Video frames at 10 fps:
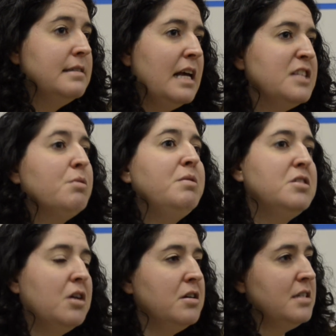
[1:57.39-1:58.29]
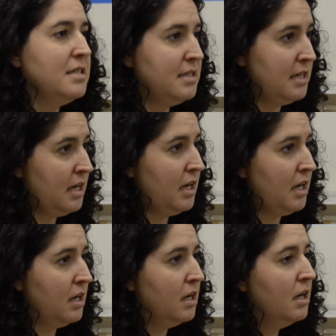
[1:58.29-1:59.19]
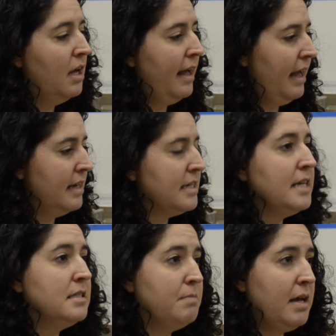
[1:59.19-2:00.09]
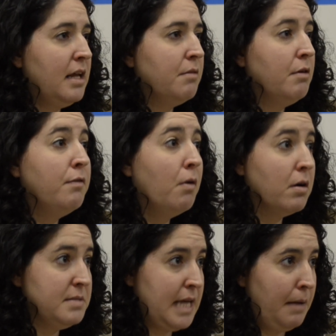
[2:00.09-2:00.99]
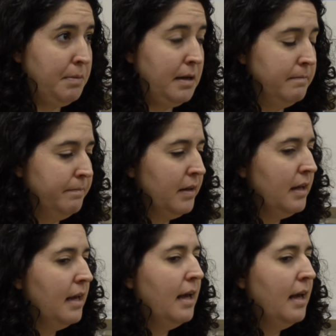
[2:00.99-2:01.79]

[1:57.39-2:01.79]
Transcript: Because that's when we start to see anti-Semitic reforms happen.